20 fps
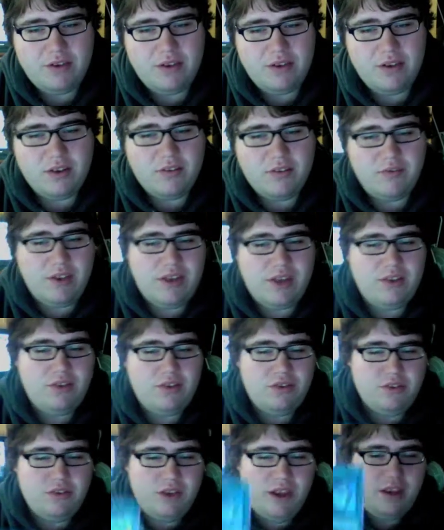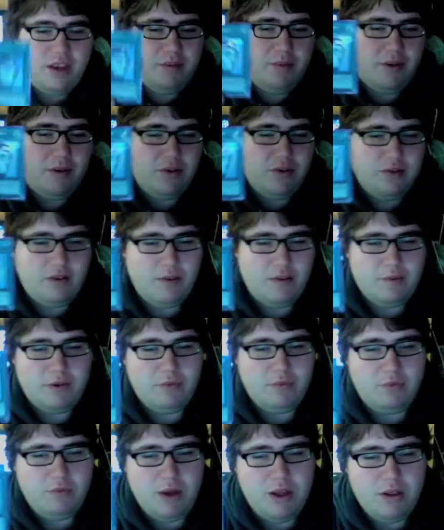The disadvantages you can't special summon.
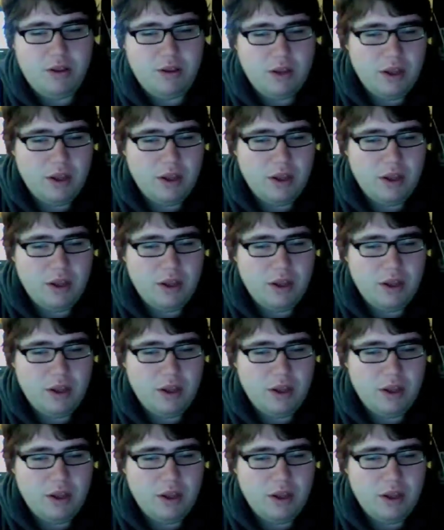Well,